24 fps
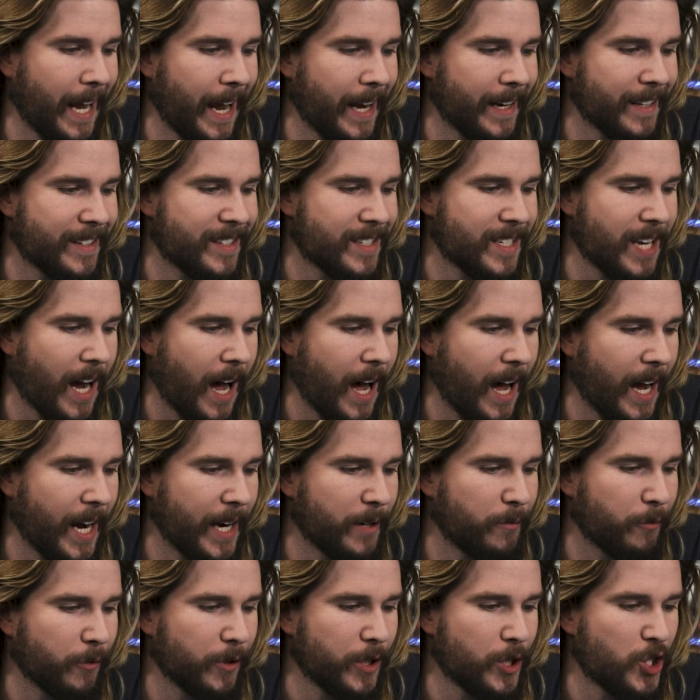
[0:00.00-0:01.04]
and it's
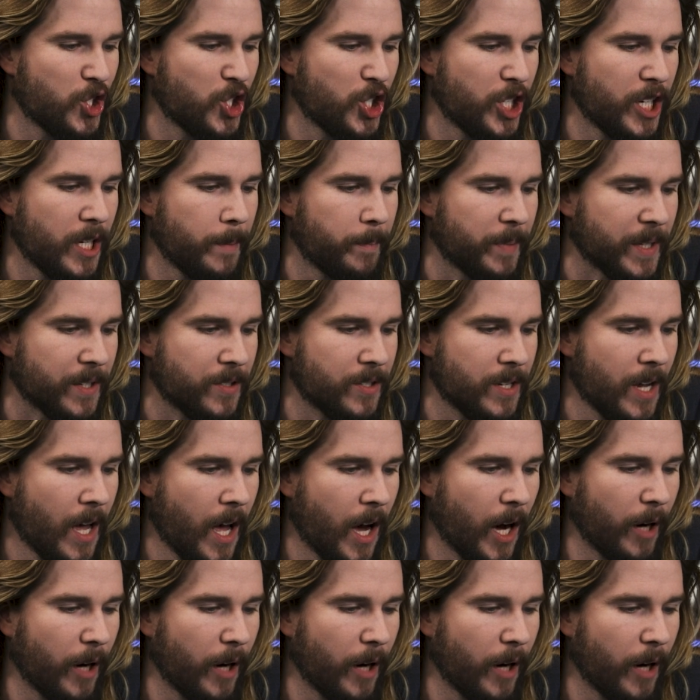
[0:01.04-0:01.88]
tied for the cheapest